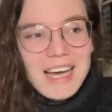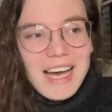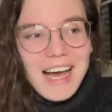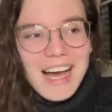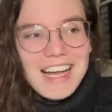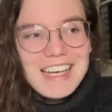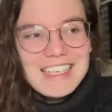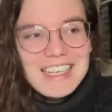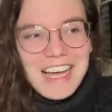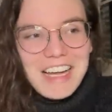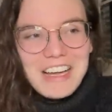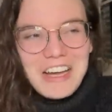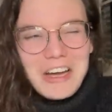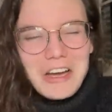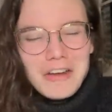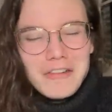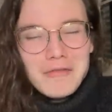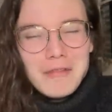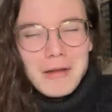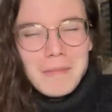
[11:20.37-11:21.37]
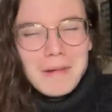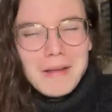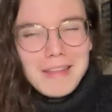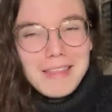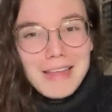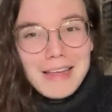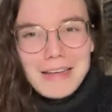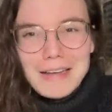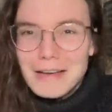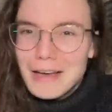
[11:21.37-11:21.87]
and that kind of made me
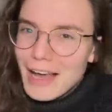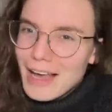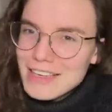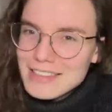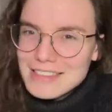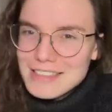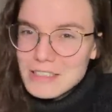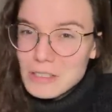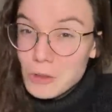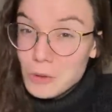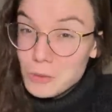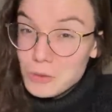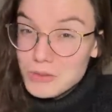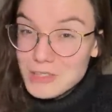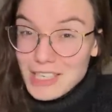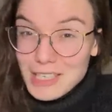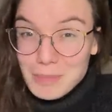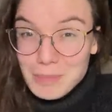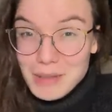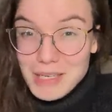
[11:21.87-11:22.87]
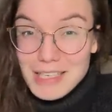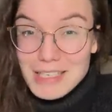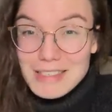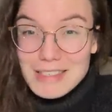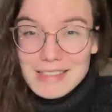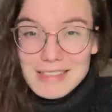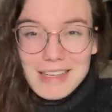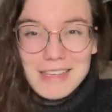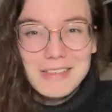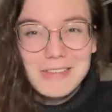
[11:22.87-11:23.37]
think, has this whole set been
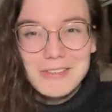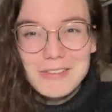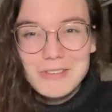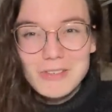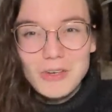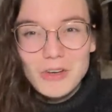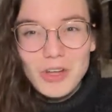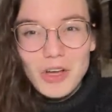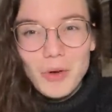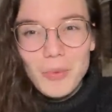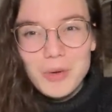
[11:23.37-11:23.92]
designed on Studio?